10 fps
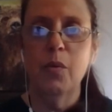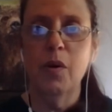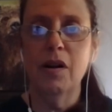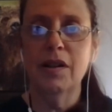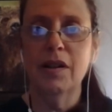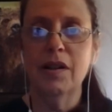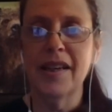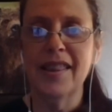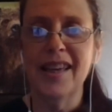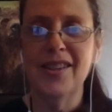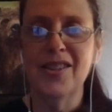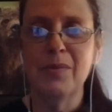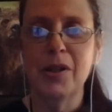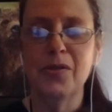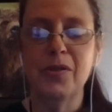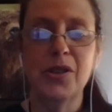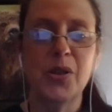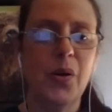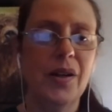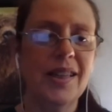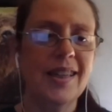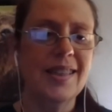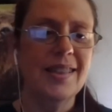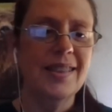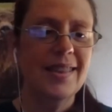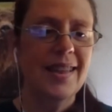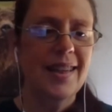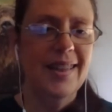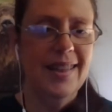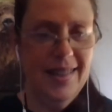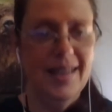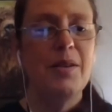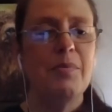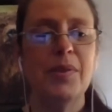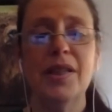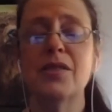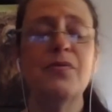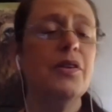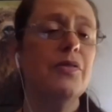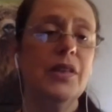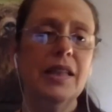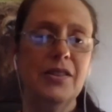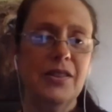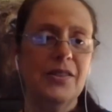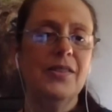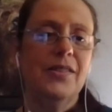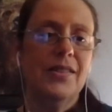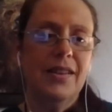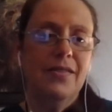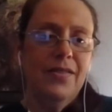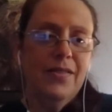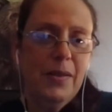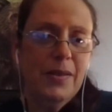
Welcome, Nic. Thank you so much for joining us. Please feel free to introduce yourself.